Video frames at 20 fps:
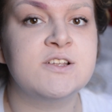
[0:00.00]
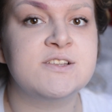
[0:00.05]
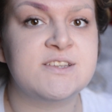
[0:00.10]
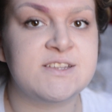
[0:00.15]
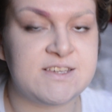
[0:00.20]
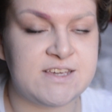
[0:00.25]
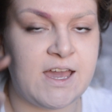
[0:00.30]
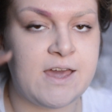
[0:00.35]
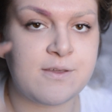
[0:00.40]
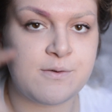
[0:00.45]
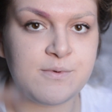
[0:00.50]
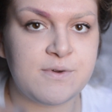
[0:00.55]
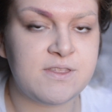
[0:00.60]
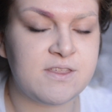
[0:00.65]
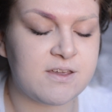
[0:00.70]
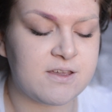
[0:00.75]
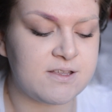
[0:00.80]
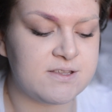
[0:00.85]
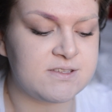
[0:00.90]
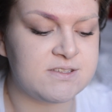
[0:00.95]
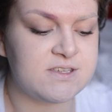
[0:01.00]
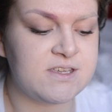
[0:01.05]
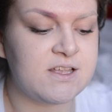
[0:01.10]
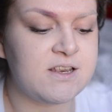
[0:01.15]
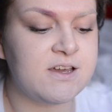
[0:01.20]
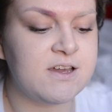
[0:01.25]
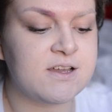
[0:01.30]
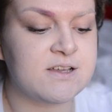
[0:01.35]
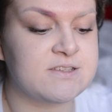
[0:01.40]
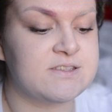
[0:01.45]
together with the
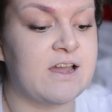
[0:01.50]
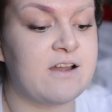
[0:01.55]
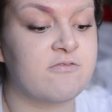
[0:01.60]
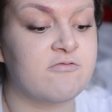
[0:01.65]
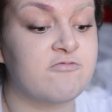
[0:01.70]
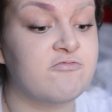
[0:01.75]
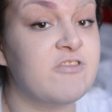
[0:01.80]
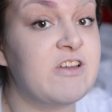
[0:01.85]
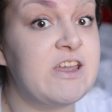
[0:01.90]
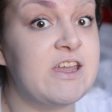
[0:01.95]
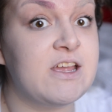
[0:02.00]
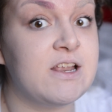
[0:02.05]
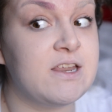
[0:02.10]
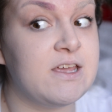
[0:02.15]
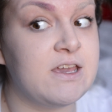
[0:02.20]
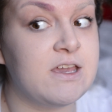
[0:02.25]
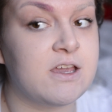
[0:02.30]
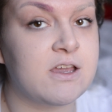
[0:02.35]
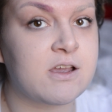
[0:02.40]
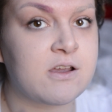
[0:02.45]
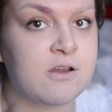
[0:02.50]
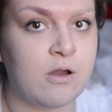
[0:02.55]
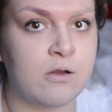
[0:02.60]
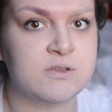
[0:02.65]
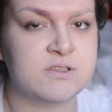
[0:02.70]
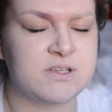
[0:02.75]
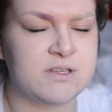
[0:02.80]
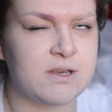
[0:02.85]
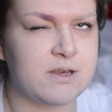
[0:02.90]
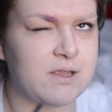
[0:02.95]
concealer because that really
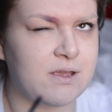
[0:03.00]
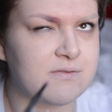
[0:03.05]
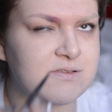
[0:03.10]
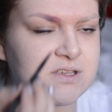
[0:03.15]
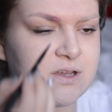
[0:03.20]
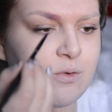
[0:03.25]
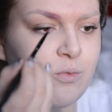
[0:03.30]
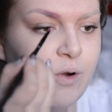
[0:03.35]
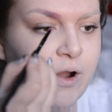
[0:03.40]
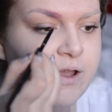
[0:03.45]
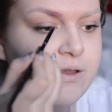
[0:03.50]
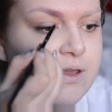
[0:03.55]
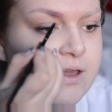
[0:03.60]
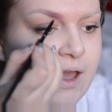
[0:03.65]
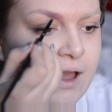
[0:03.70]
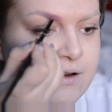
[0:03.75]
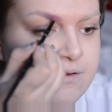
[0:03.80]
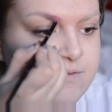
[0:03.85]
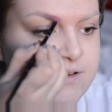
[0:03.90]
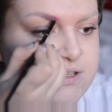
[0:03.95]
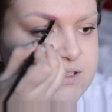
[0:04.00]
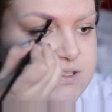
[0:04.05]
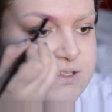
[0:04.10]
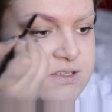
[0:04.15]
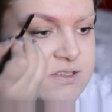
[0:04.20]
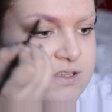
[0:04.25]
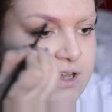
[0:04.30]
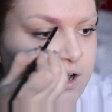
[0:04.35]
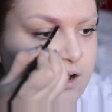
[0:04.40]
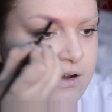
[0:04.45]
coats it and gives it a white canvas to
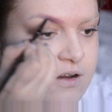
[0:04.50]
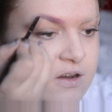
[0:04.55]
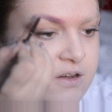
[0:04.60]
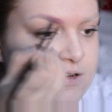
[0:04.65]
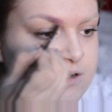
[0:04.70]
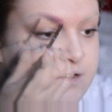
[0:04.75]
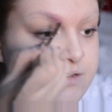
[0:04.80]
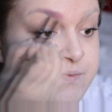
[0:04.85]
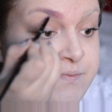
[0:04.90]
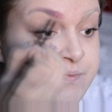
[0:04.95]
start on.